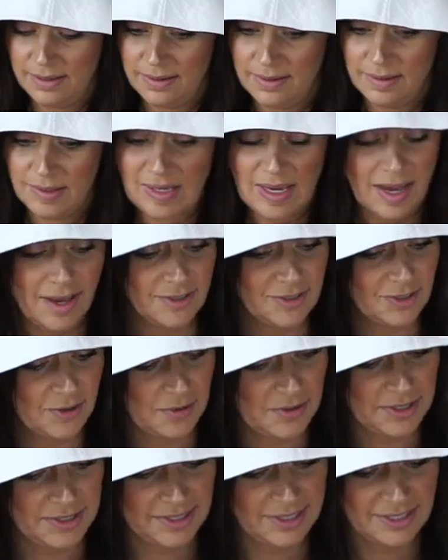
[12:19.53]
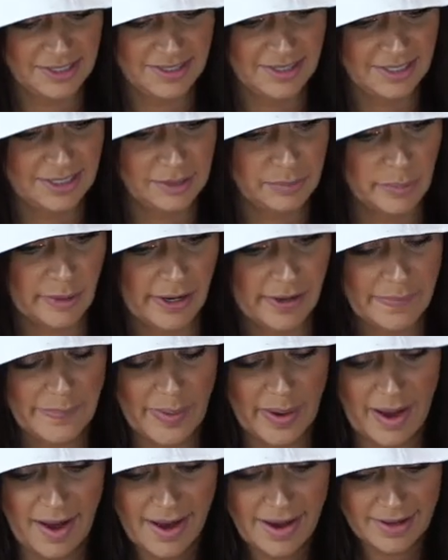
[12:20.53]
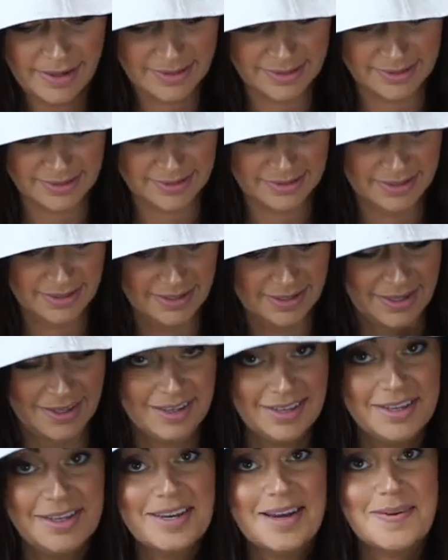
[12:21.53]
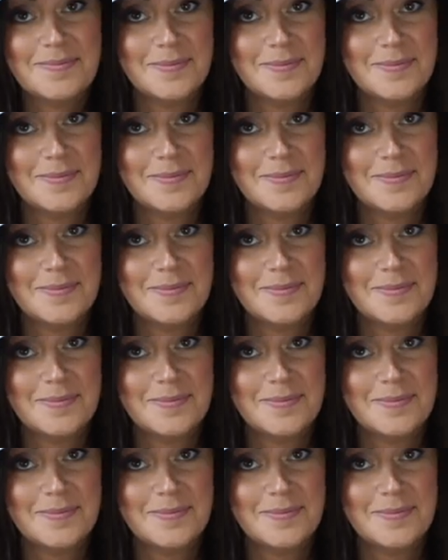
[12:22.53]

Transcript: Yeah, so this is the spring box. I'm